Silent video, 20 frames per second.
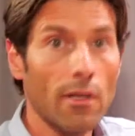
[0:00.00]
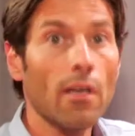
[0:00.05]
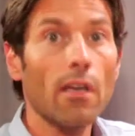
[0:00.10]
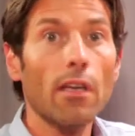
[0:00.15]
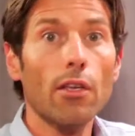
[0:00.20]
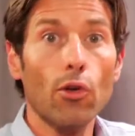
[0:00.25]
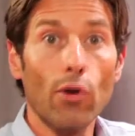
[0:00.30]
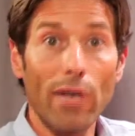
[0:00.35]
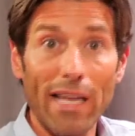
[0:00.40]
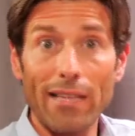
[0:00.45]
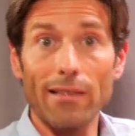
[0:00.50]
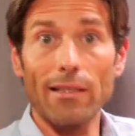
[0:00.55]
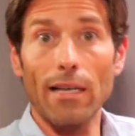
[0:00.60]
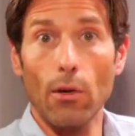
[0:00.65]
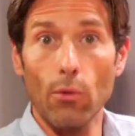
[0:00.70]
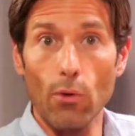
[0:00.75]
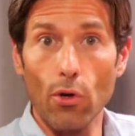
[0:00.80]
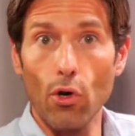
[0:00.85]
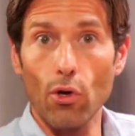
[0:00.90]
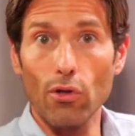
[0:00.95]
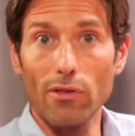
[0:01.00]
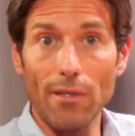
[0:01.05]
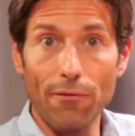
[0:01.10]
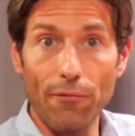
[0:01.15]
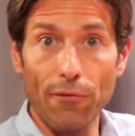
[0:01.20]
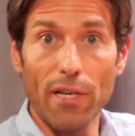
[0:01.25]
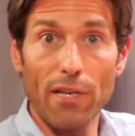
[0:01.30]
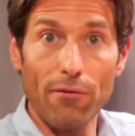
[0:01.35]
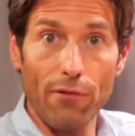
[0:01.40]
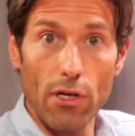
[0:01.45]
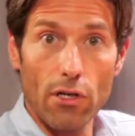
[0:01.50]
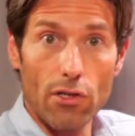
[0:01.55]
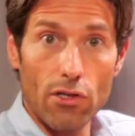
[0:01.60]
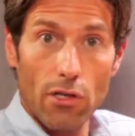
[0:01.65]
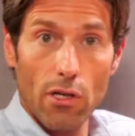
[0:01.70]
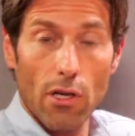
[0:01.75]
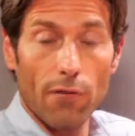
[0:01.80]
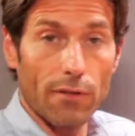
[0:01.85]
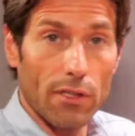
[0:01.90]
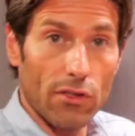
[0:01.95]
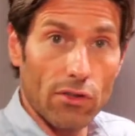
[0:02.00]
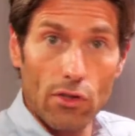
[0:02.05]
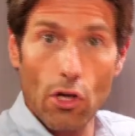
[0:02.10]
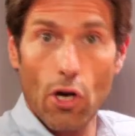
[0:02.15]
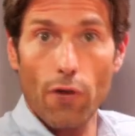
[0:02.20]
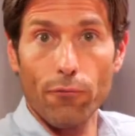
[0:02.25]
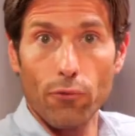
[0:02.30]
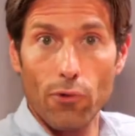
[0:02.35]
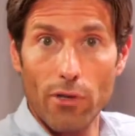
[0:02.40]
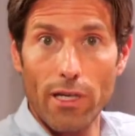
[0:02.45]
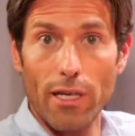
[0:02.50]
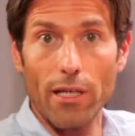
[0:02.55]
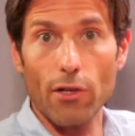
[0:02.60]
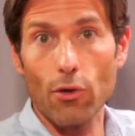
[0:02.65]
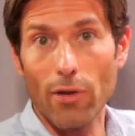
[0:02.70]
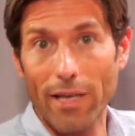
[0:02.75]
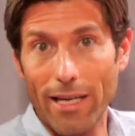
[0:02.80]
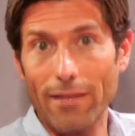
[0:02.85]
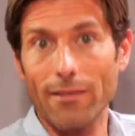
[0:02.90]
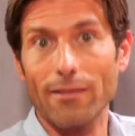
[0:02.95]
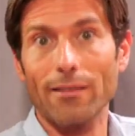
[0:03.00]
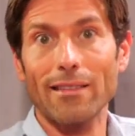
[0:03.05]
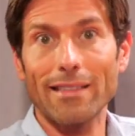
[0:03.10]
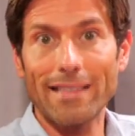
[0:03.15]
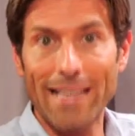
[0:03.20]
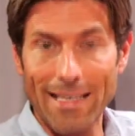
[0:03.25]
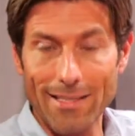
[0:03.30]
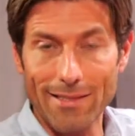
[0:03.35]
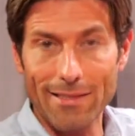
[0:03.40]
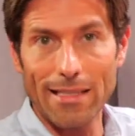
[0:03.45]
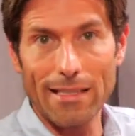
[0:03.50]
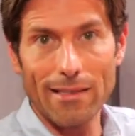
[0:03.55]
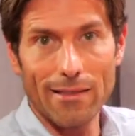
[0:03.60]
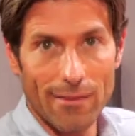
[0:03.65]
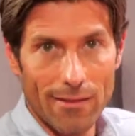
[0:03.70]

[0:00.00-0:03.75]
you can download the free version of the software and you can test it